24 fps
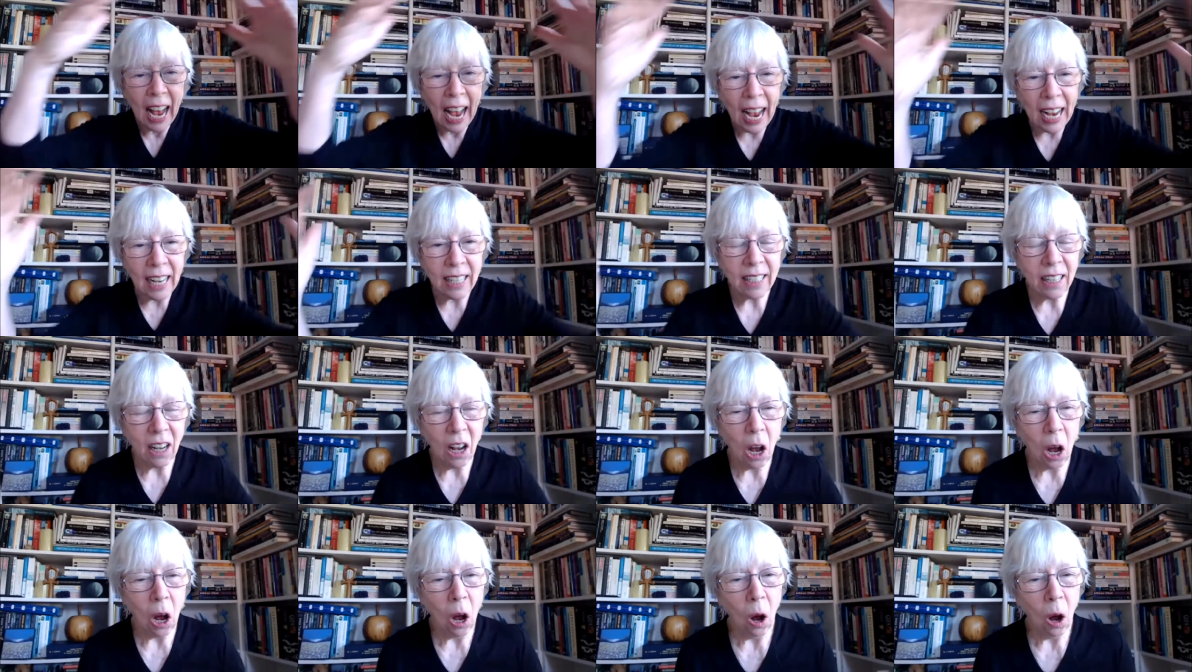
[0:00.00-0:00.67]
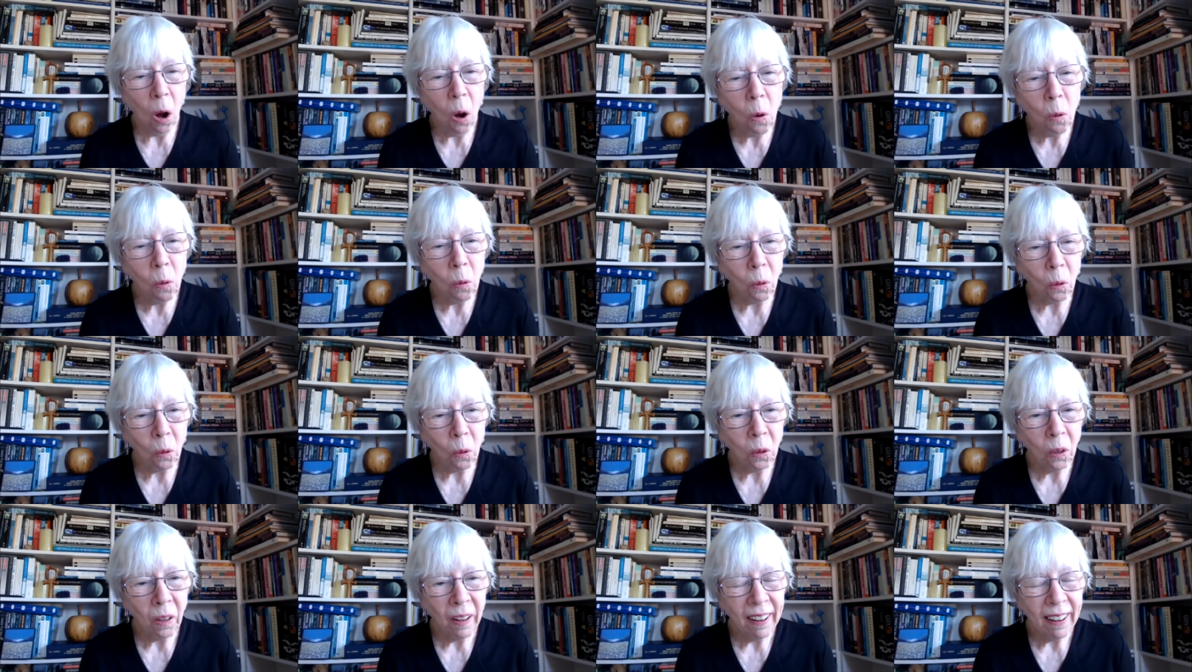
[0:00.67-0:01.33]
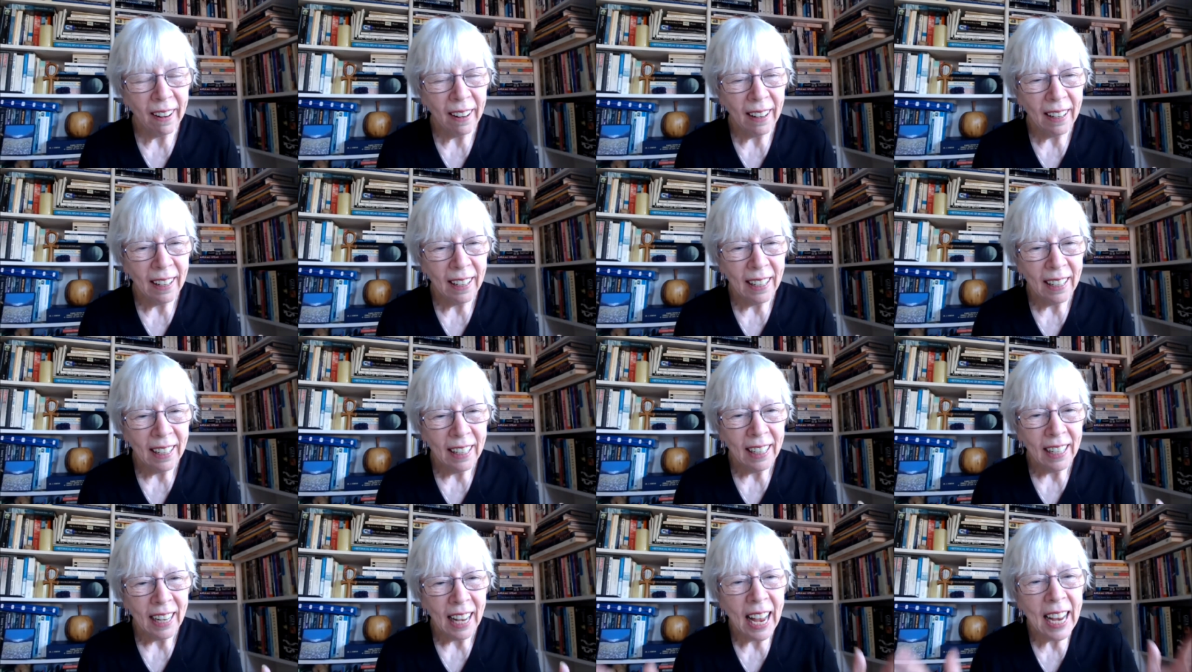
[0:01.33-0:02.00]
as a whole
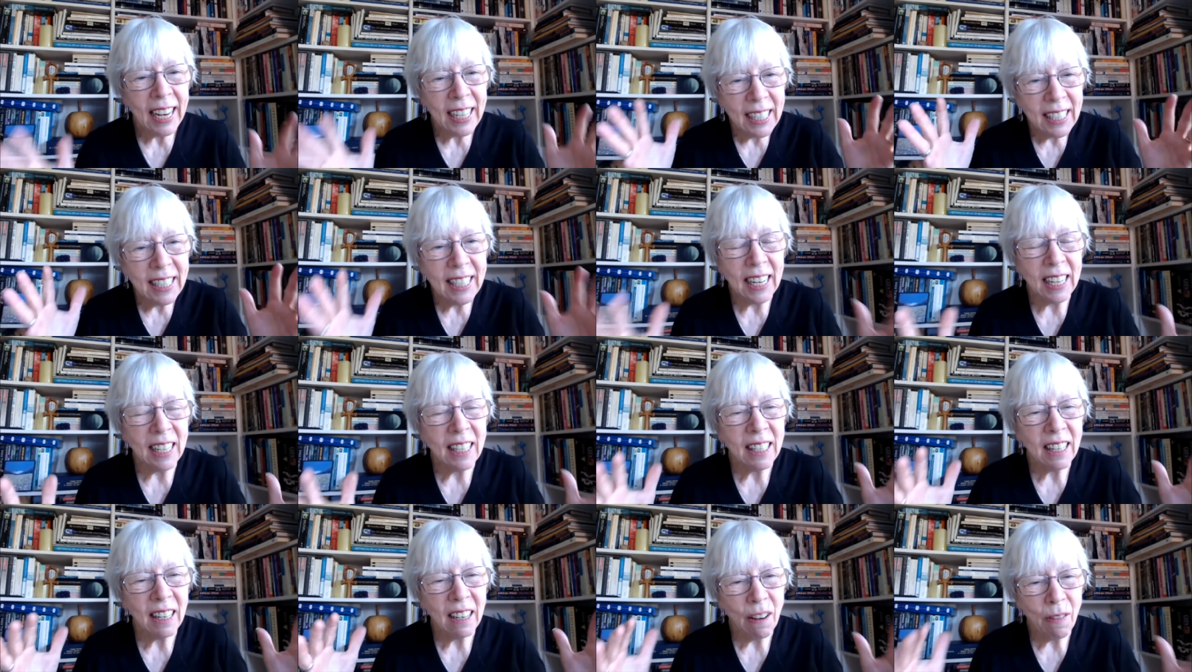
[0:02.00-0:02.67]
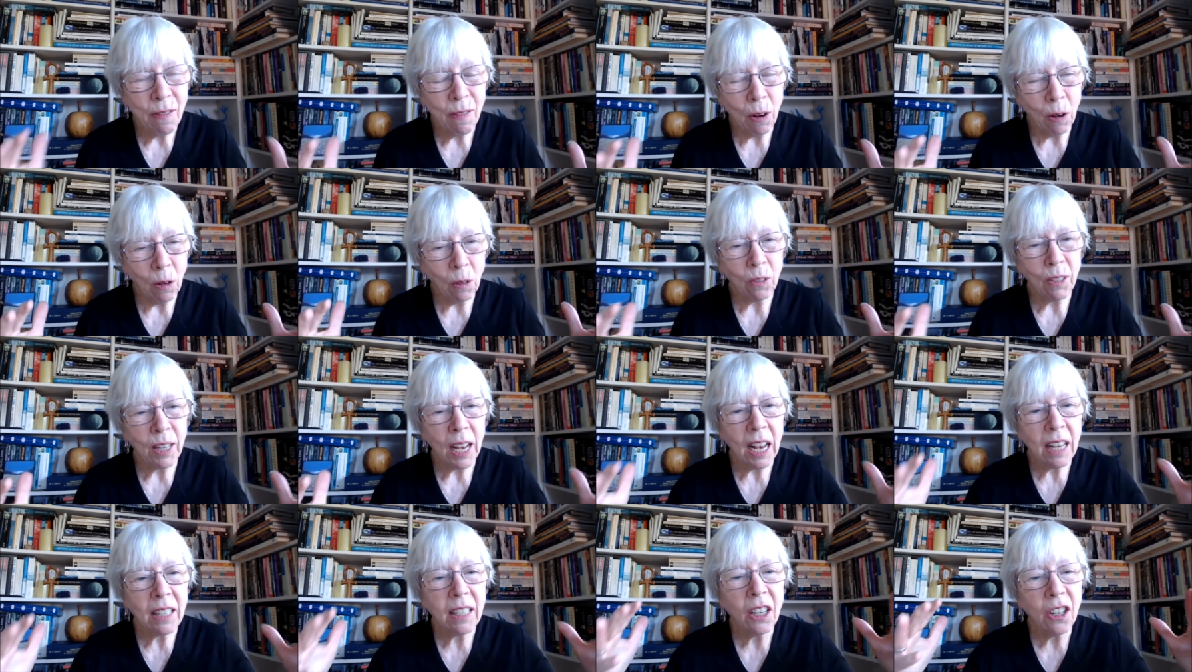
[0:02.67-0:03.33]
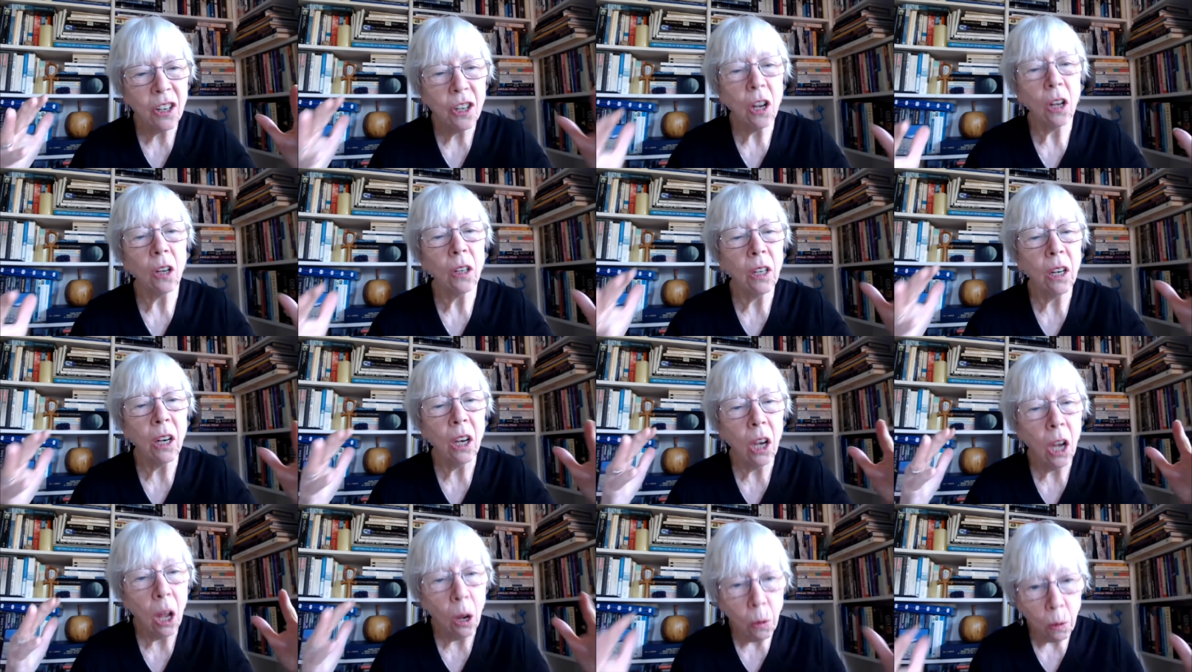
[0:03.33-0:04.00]
exists and evolves as a non
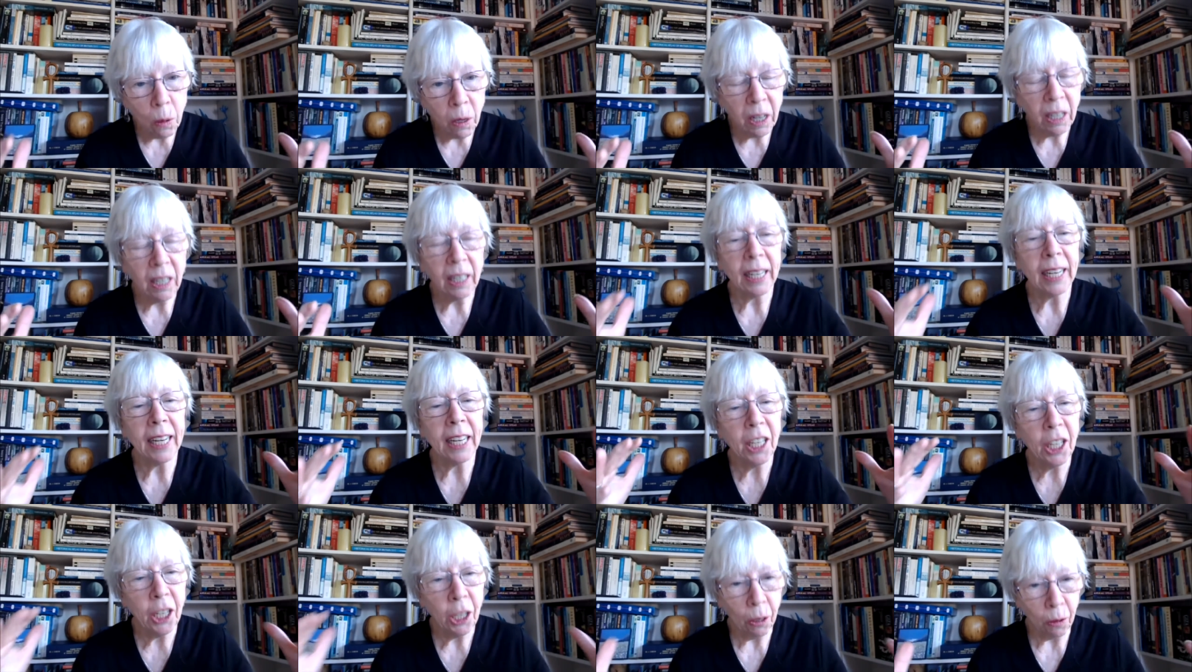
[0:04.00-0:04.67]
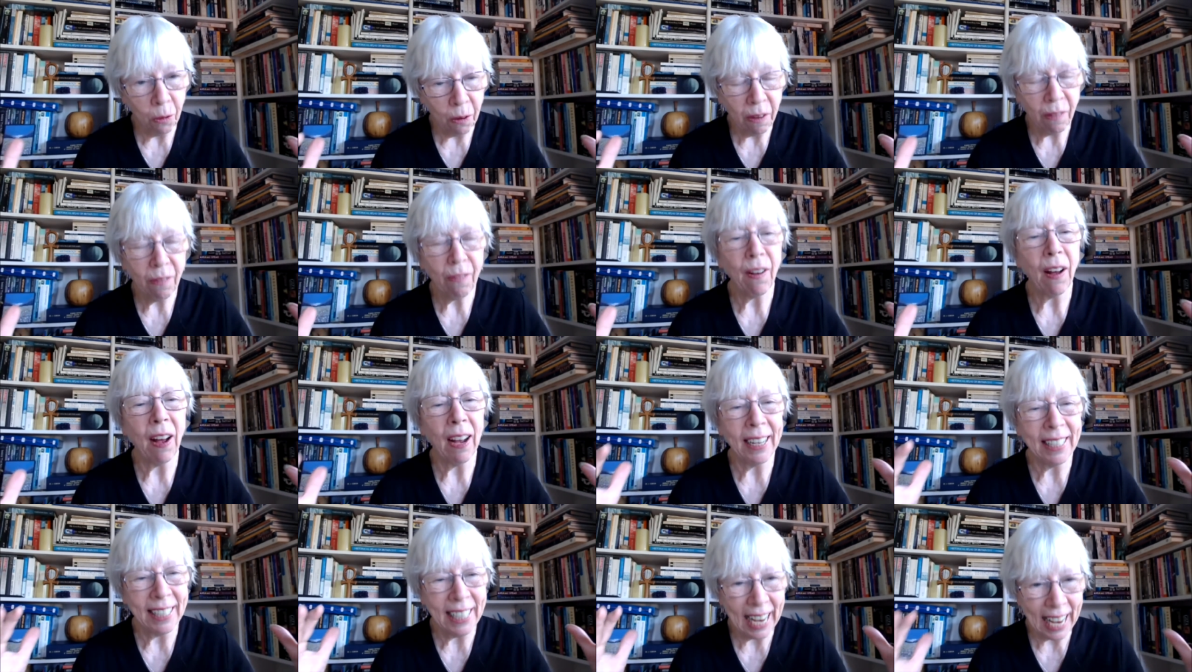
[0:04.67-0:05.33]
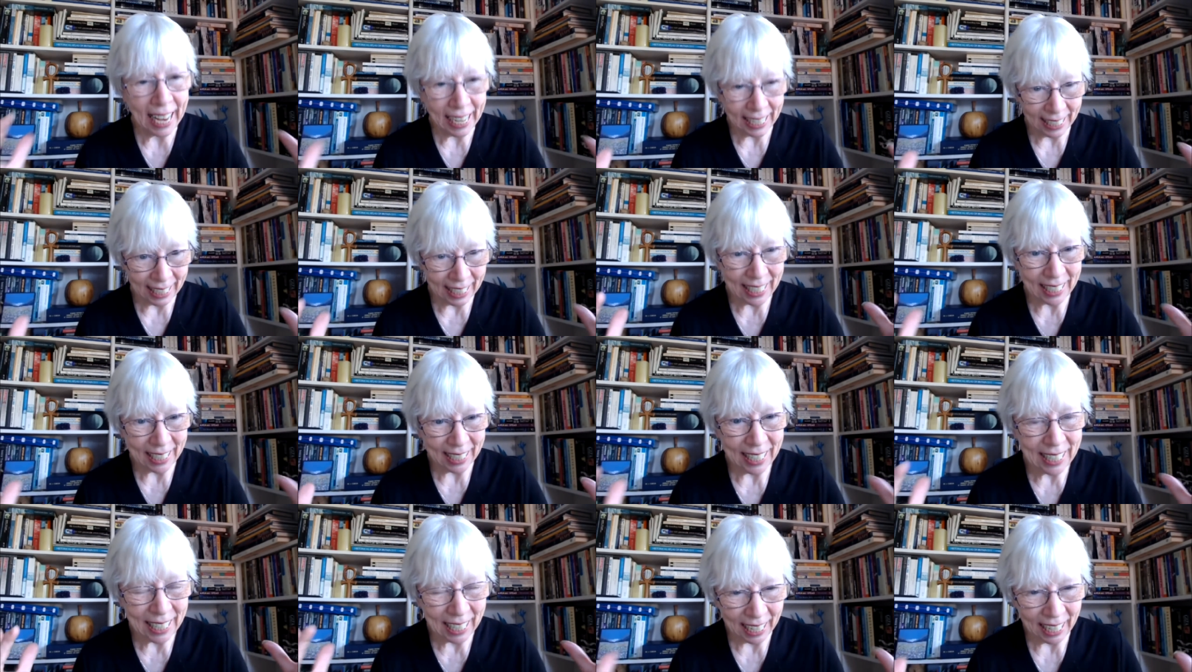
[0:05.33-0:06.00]
locally unified
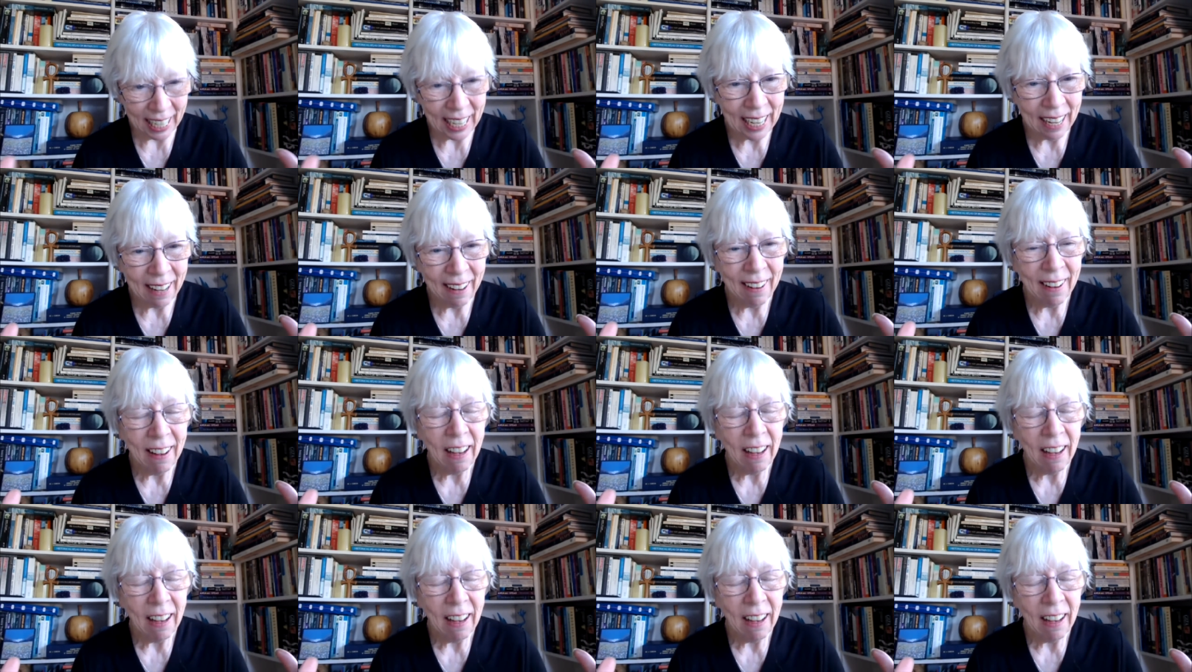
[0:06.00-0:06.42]
entity,